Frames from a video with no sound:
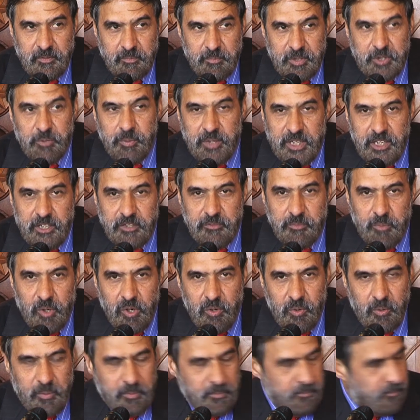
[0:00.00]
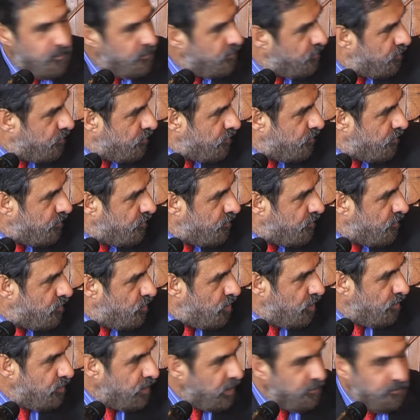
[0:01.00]
But we need more.
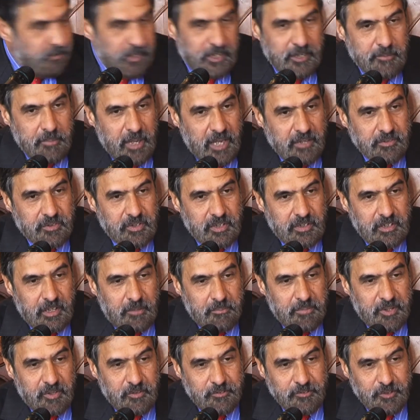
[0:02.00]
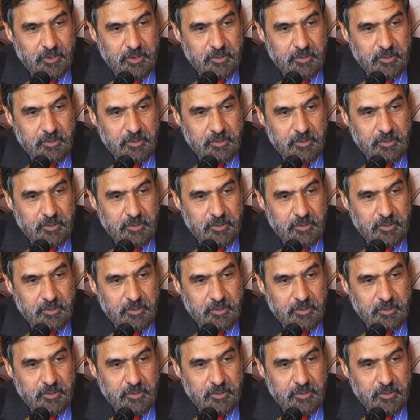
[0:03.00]
You're referring about the number of